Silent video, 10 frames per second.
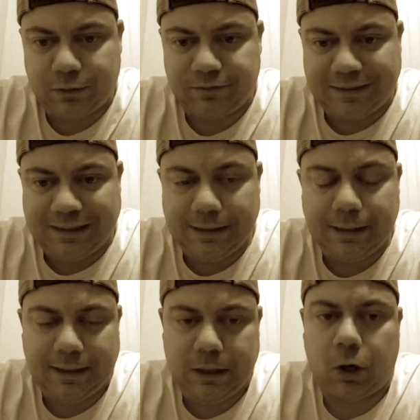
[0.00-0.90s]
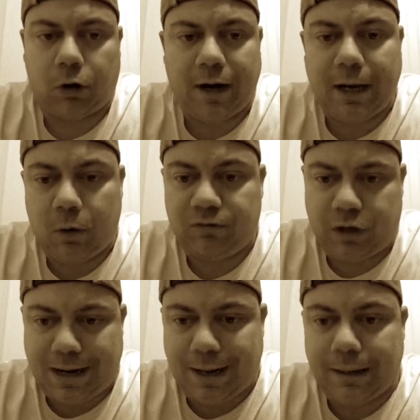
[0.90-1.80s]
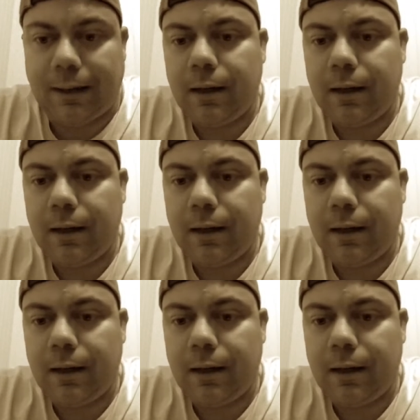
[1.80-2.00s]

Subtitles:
of league ERA over 9